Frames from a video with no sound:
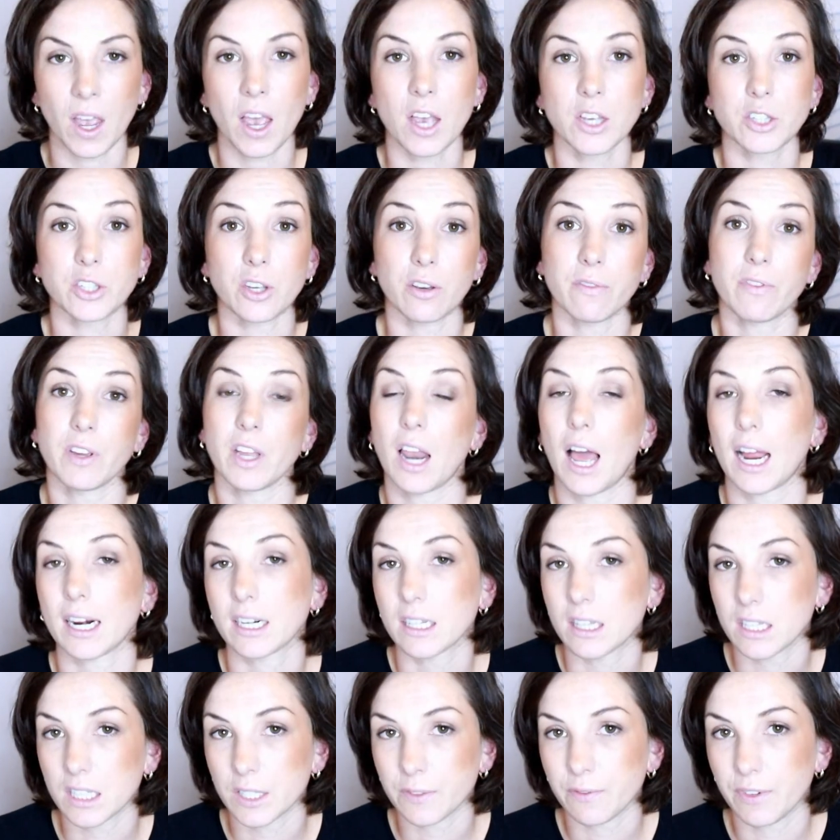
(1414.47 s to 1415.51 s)
So if you
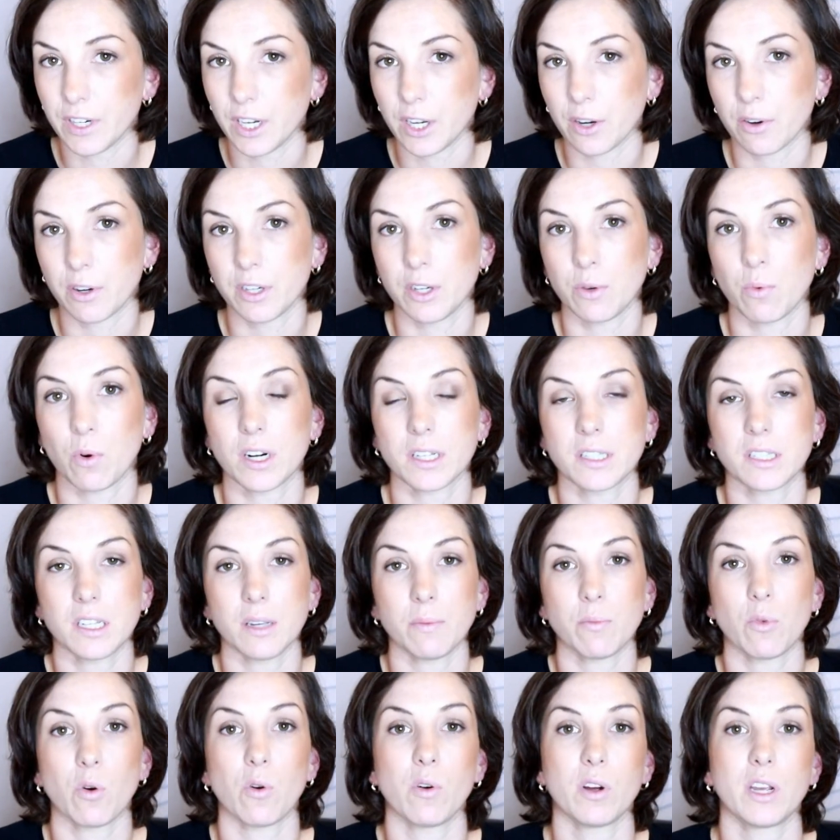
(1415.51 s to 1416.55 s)
liked this video and you want to see
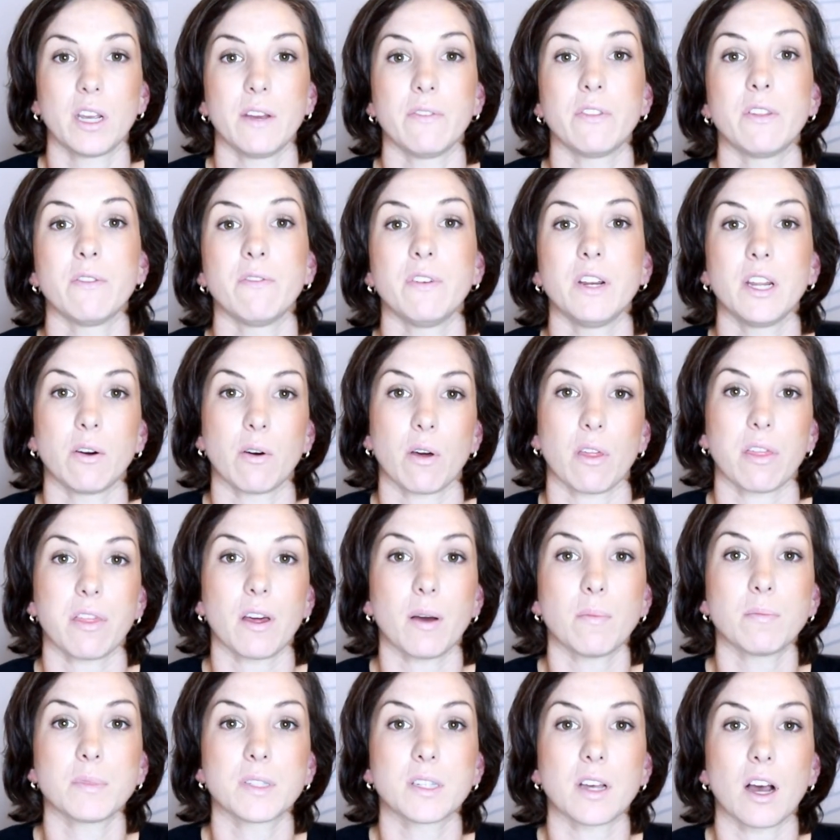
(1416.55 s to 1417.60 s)
more, give the video a
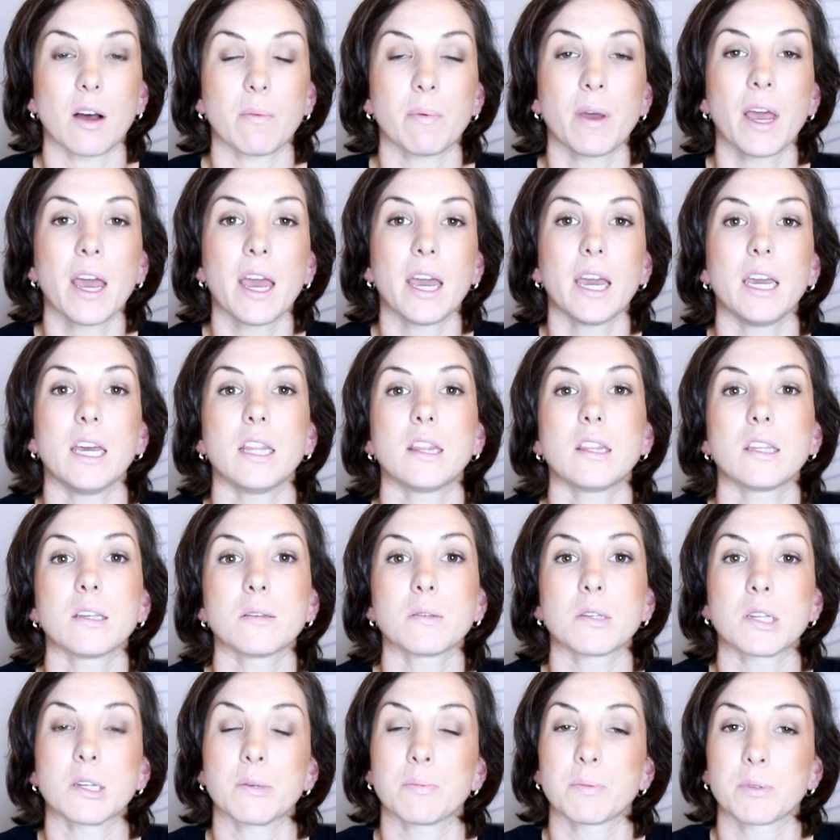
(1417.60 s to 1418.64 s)
thumbs up, hit the
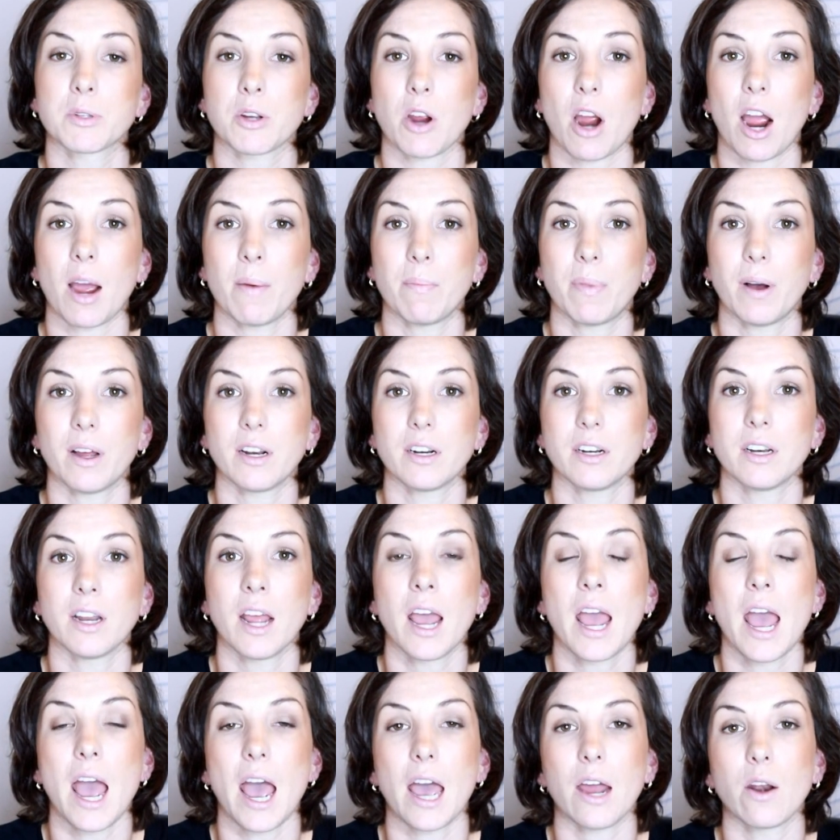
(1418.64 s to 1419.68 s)
subscribe button,
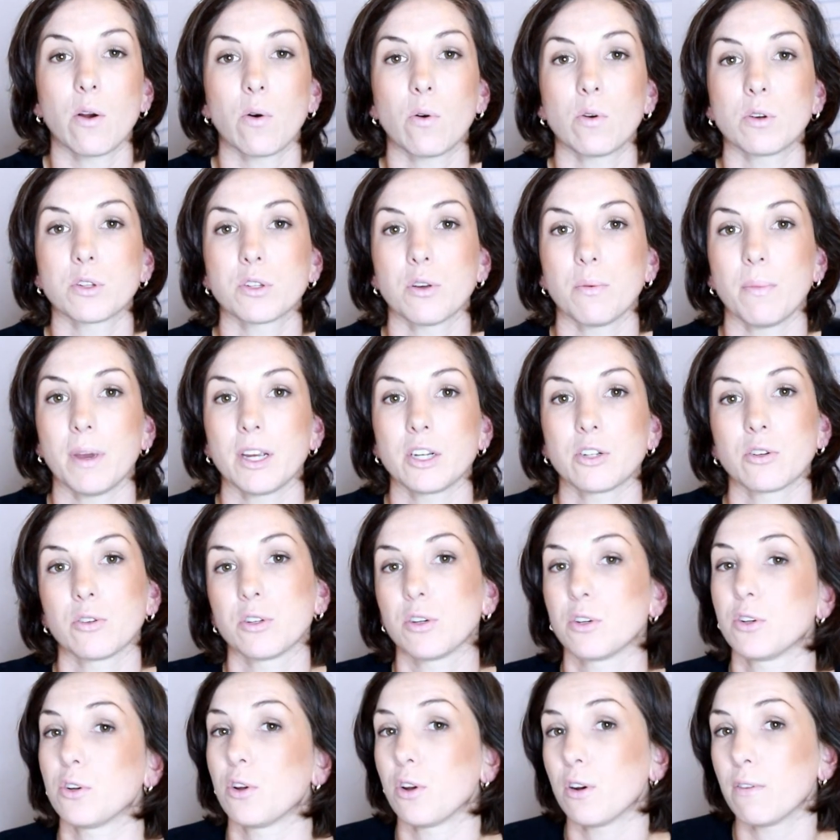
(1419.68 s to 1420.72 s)
and also make sure
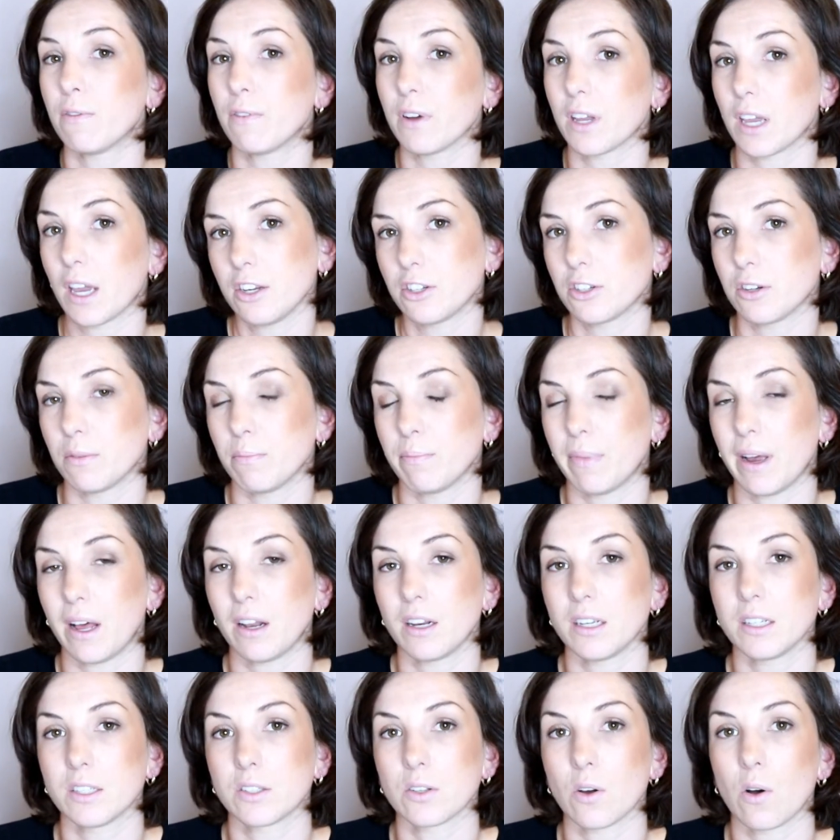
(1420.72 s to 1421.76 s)
your notification bell
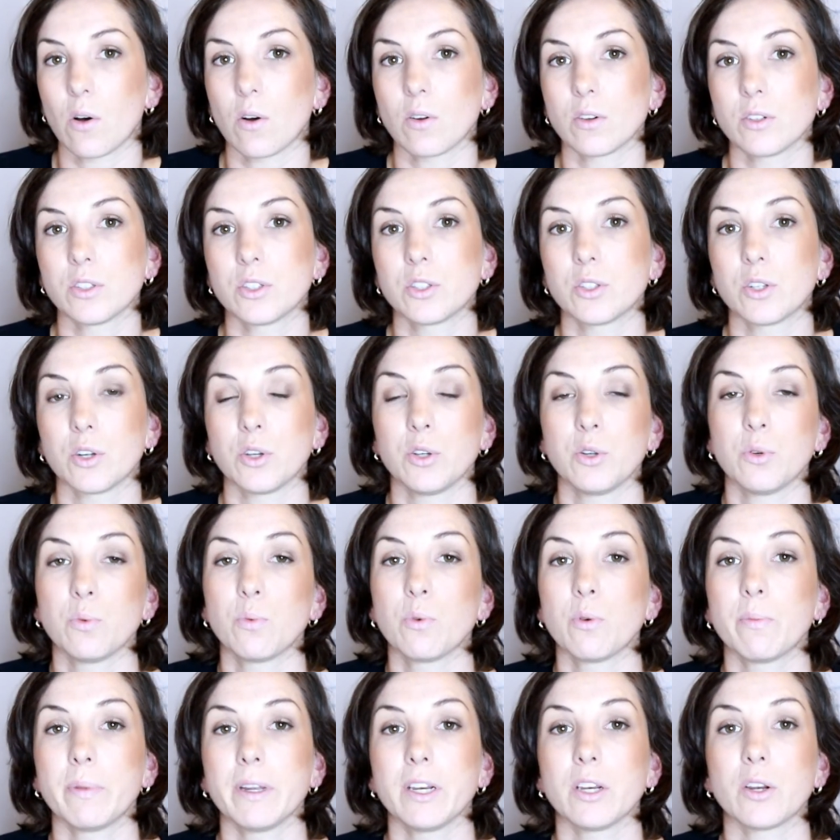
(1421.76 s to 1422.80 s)
is on so you
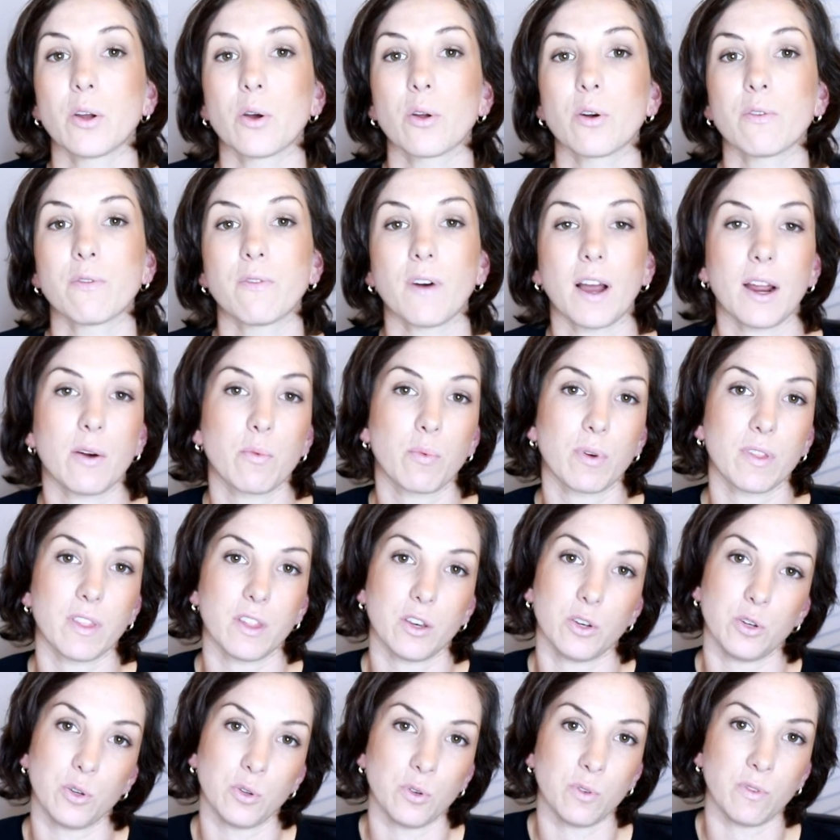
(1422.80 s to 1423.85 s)
will be notified when the
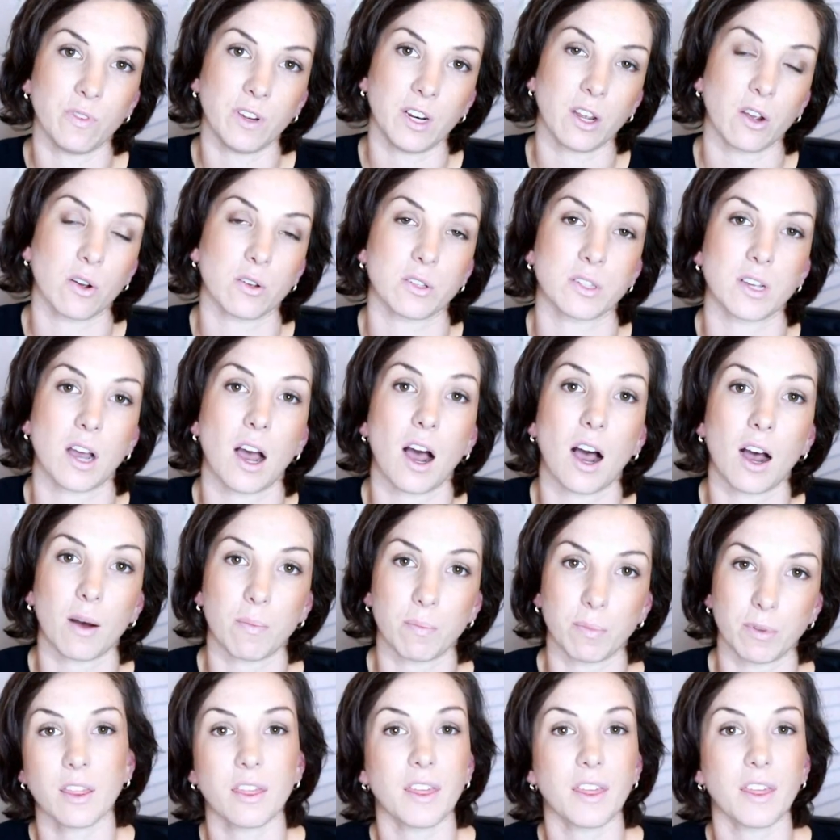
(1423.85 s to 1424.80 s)
new videos are up.